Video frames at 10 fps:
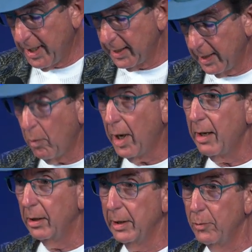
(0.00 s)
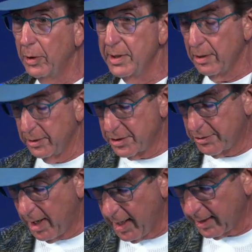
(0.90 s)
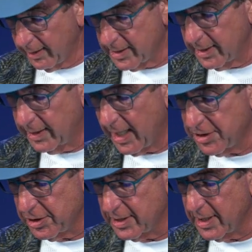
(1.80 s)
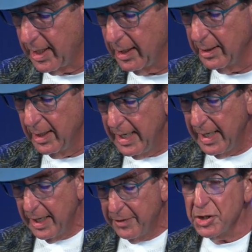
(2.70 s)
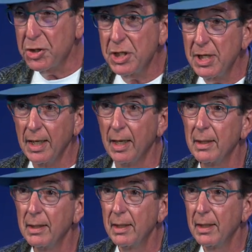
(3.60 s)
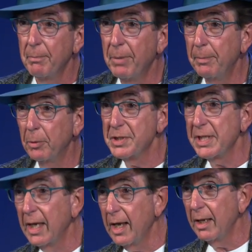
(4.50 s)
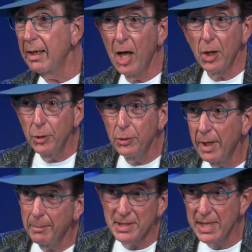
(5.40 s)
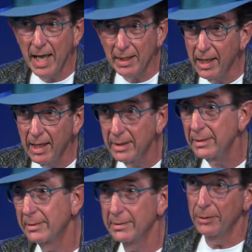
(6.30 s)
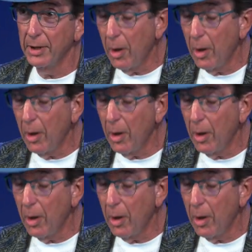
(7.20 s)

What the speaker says: partly why Hollywood is on strike, as Natasha said. The cheer, people singing Hakuna Matata, or